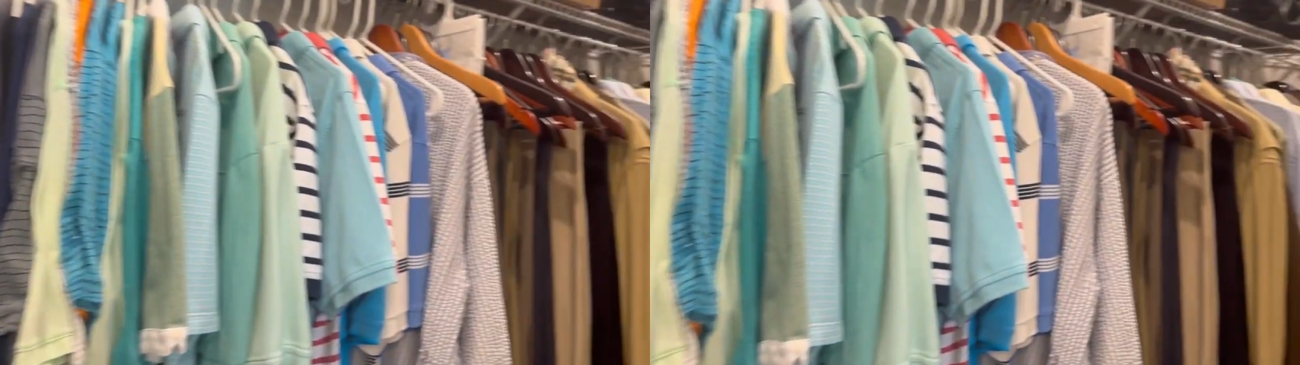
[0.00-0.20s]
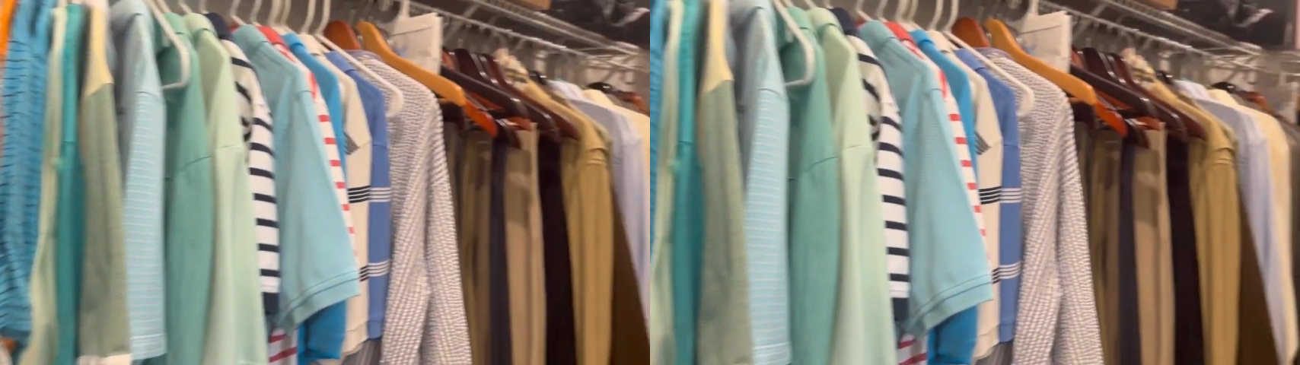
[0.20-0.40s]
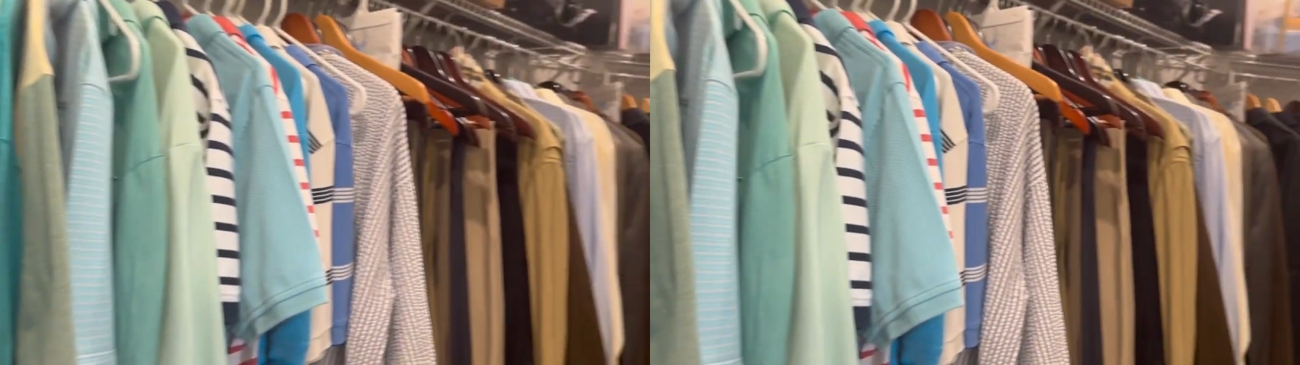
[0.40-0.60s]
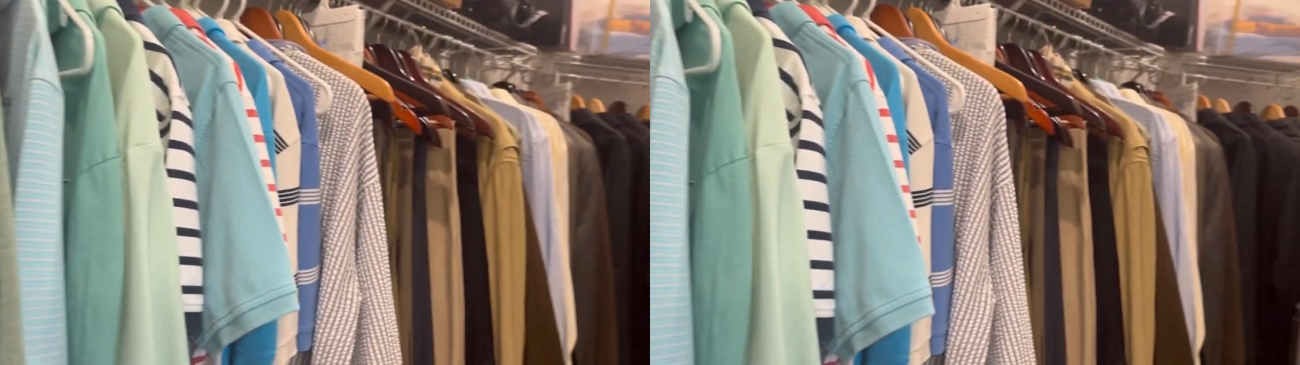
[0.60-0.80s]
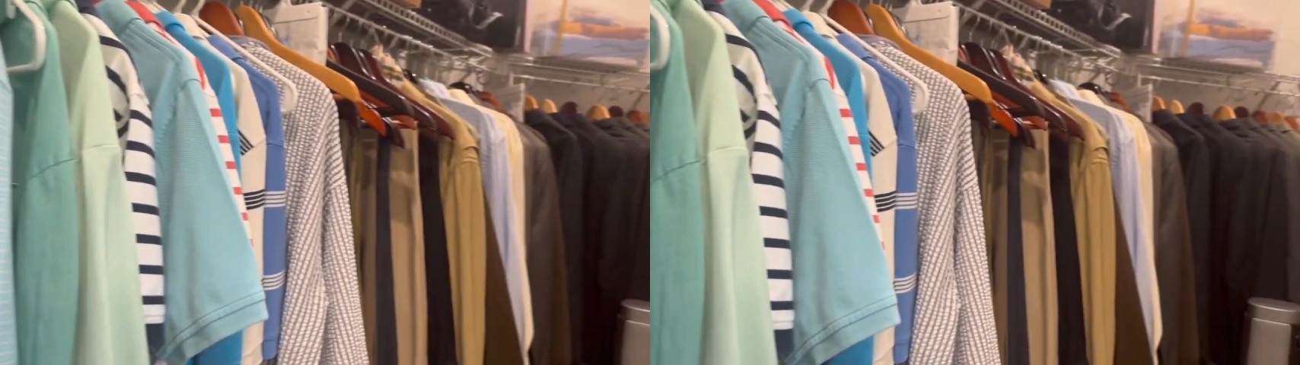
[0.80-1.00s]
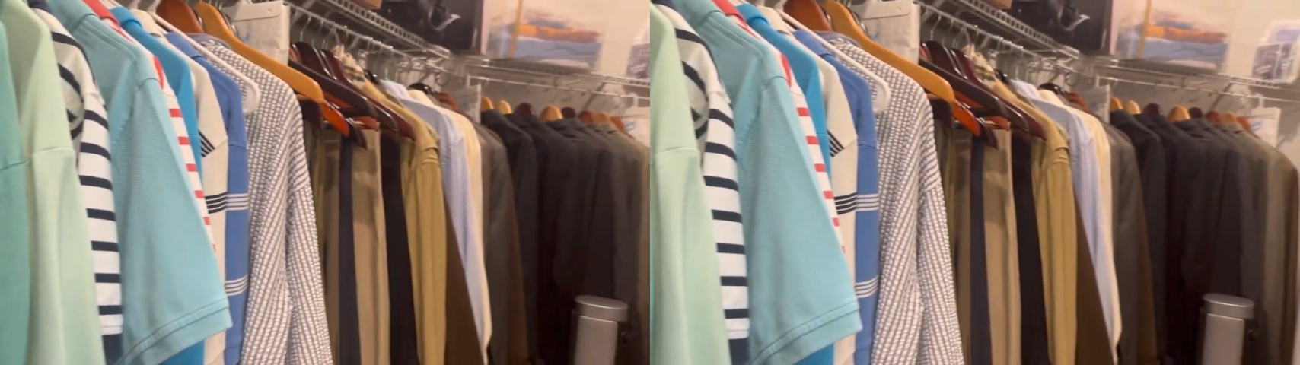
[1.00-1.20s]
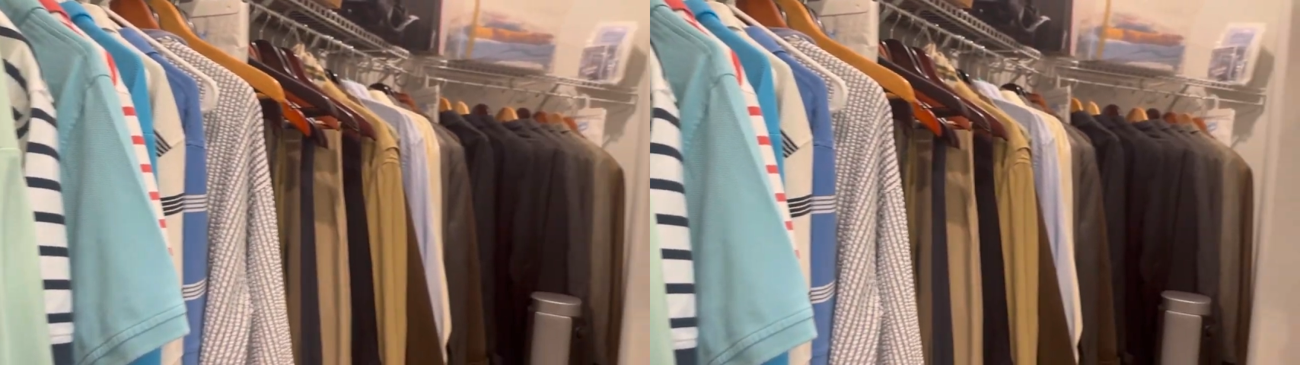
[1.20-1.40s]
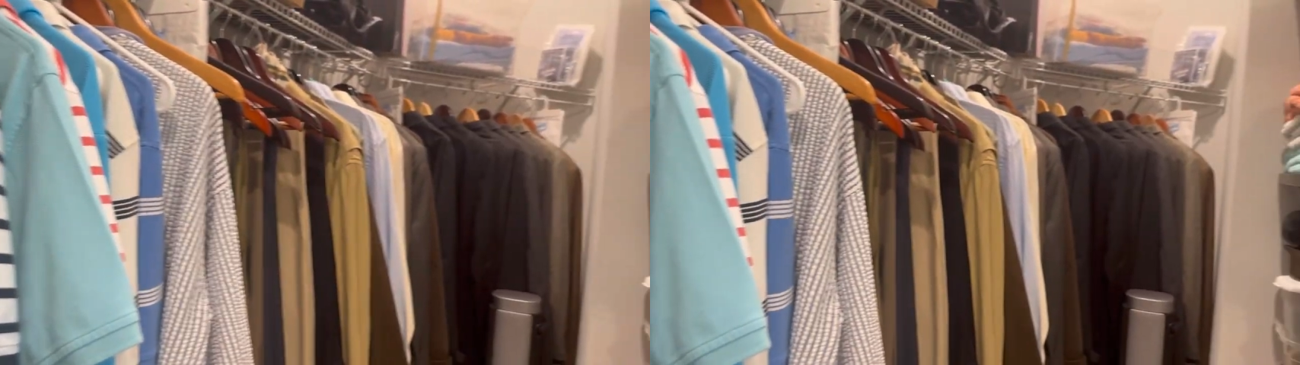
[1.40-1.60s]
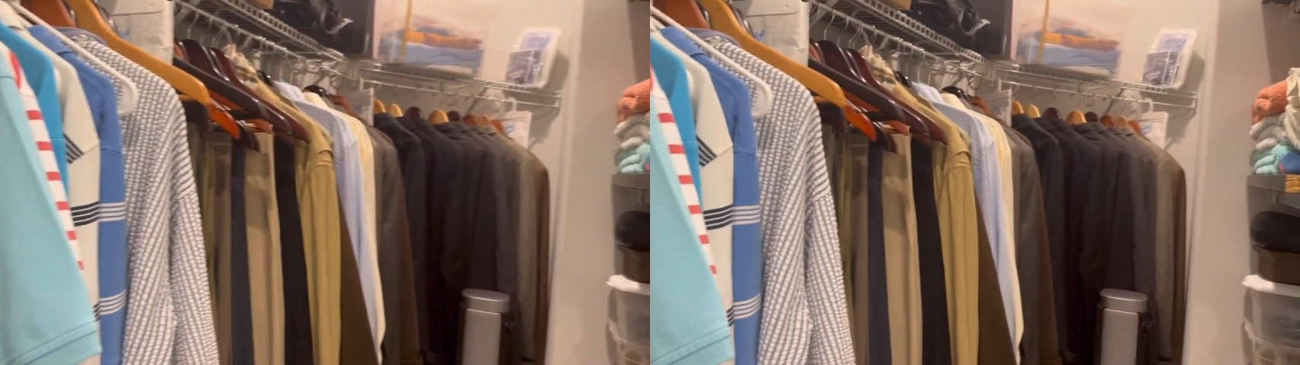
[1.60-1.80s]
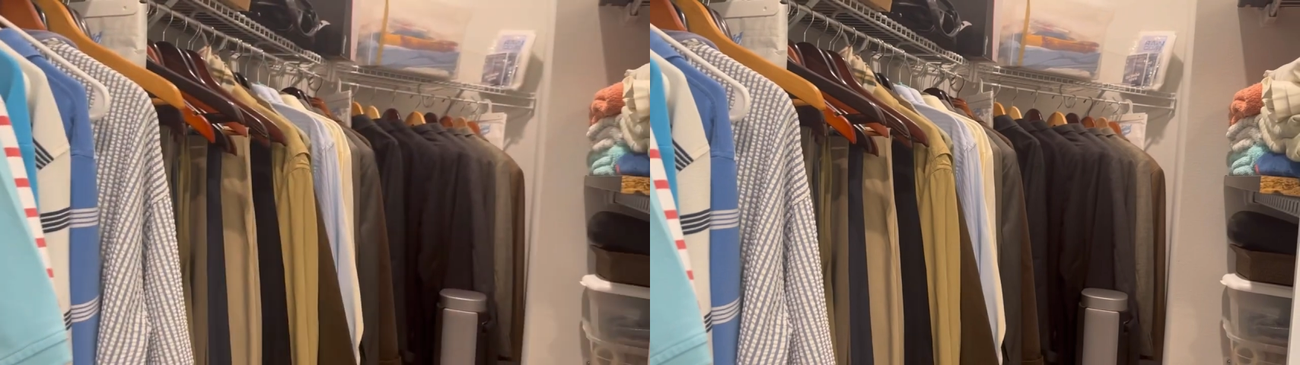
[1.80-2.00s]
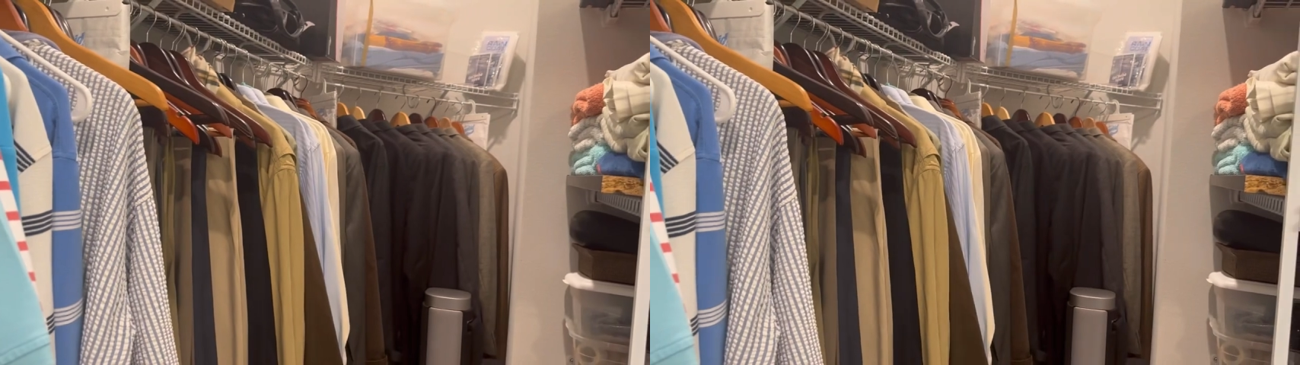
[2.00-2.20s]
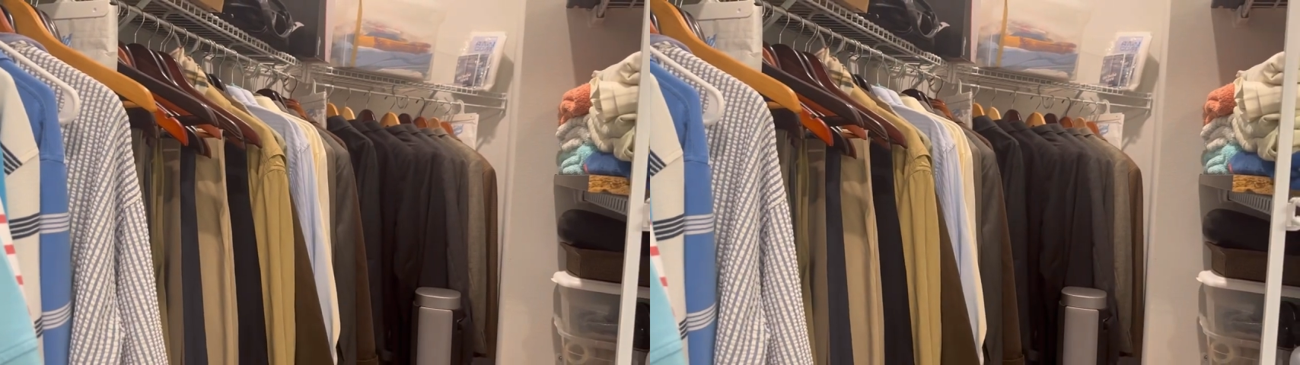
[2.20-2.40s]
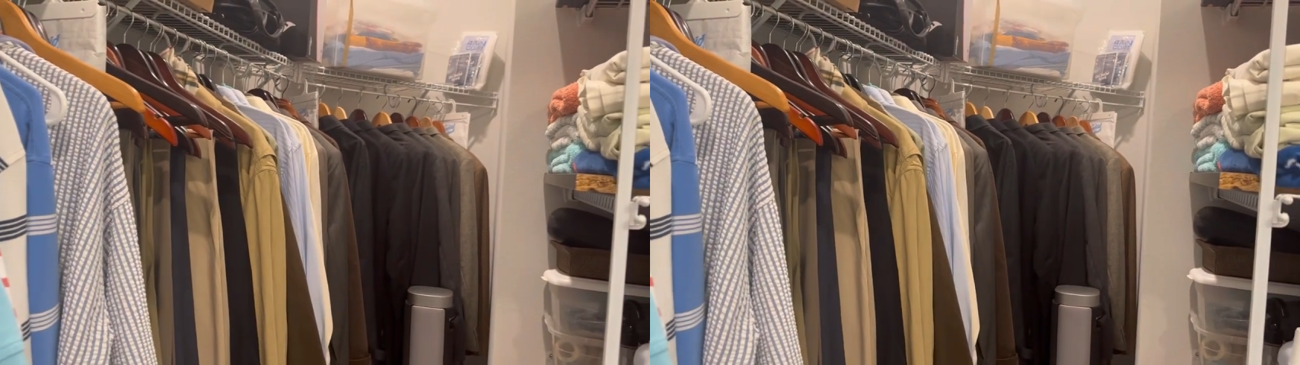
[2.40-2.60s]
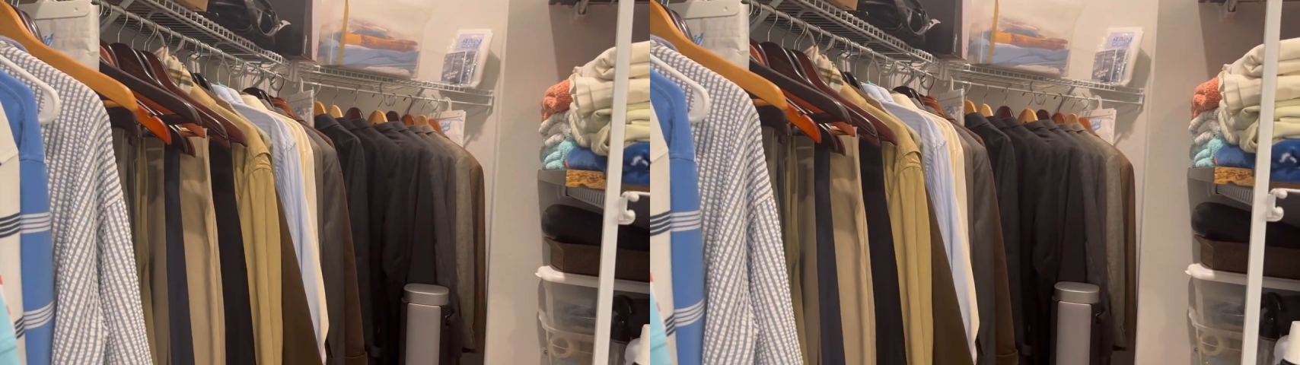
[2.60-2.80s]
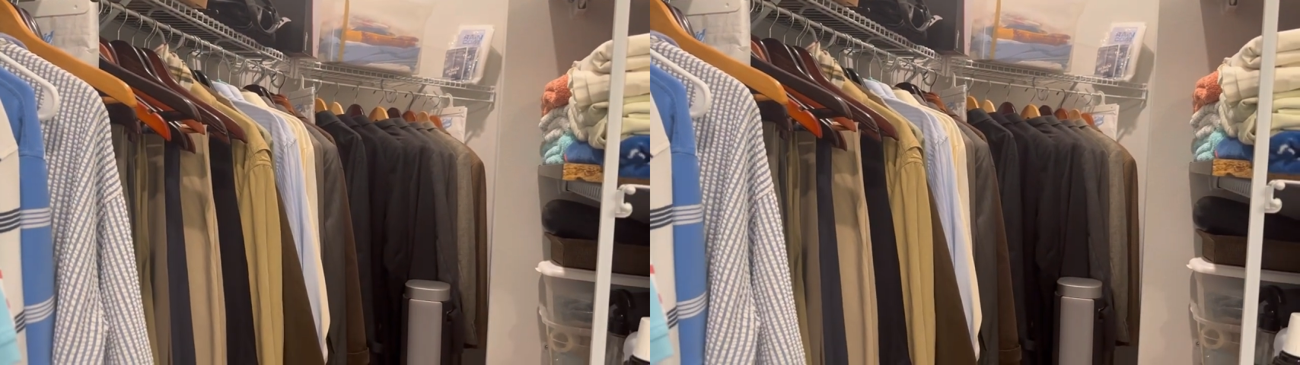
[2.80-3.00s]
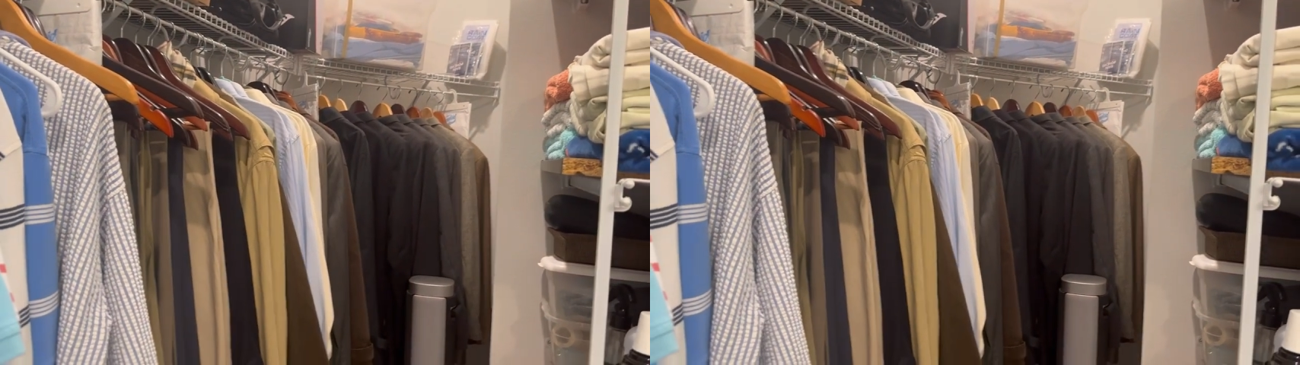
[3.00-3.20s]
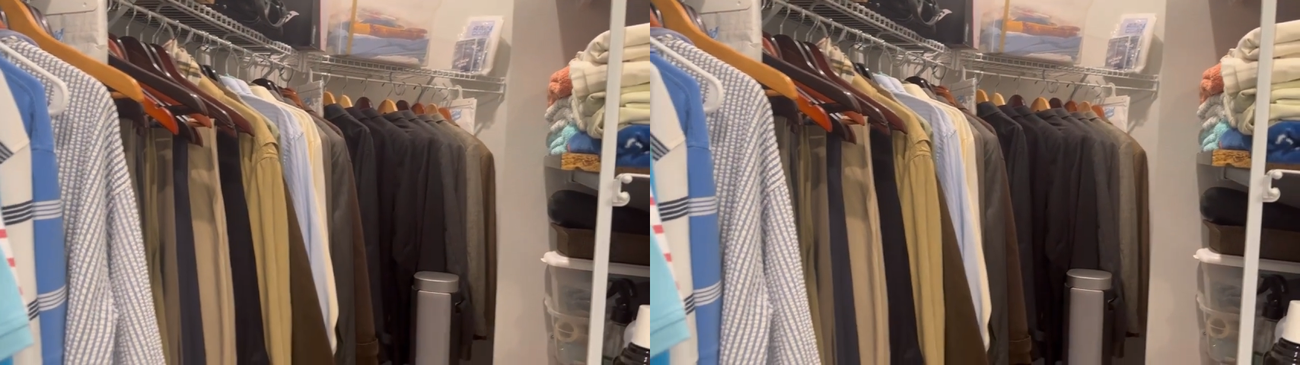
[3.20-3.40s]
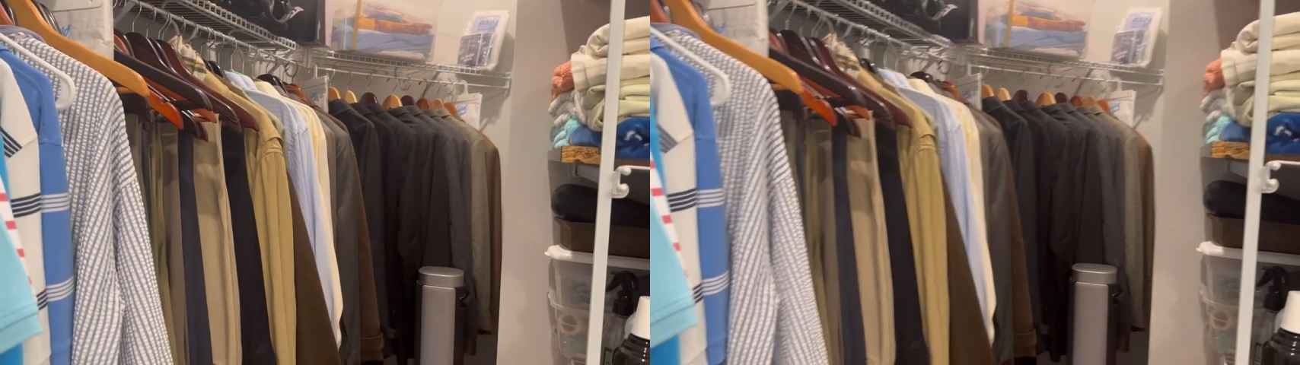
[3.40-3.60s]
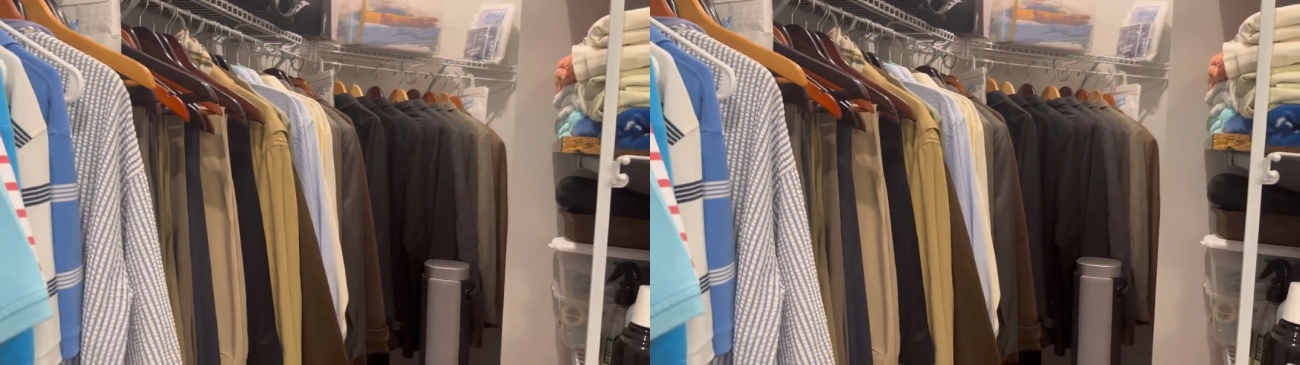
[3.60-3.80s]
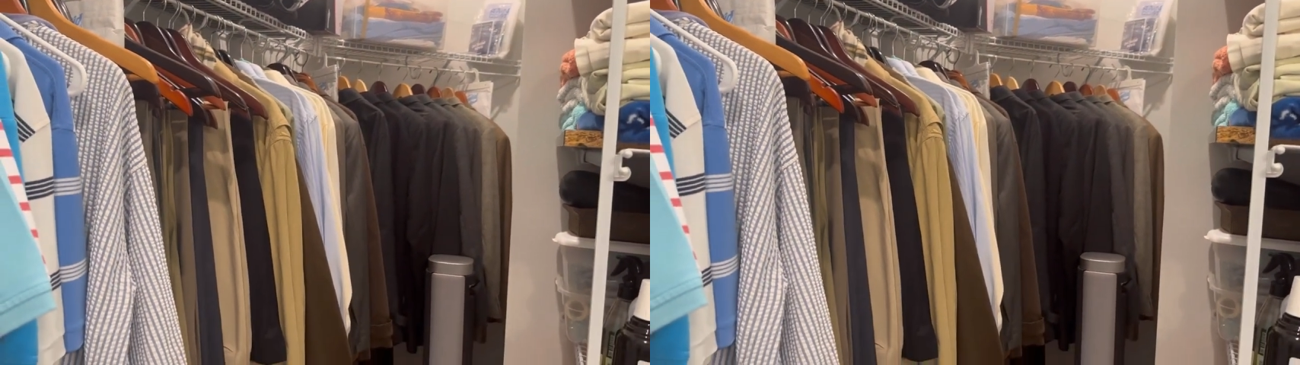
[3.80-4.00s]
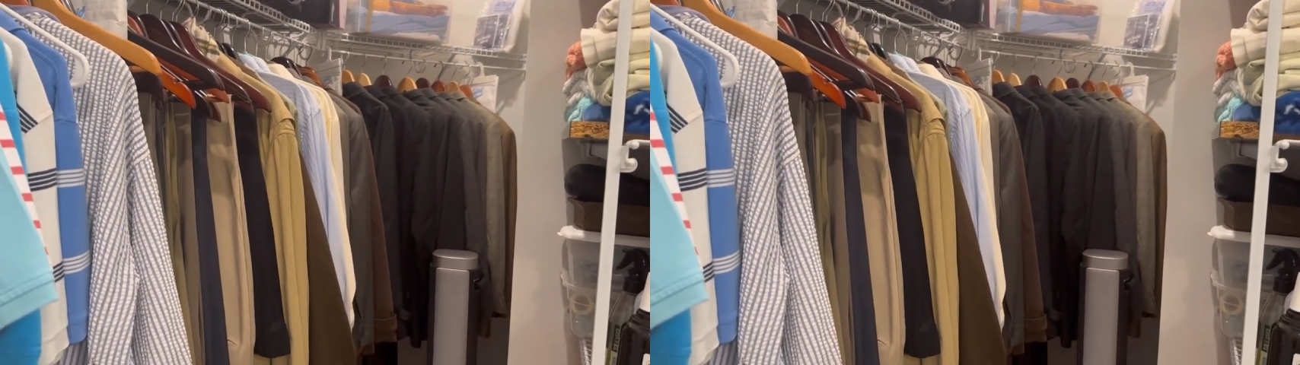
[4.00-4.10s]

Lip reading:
(no speaker visible)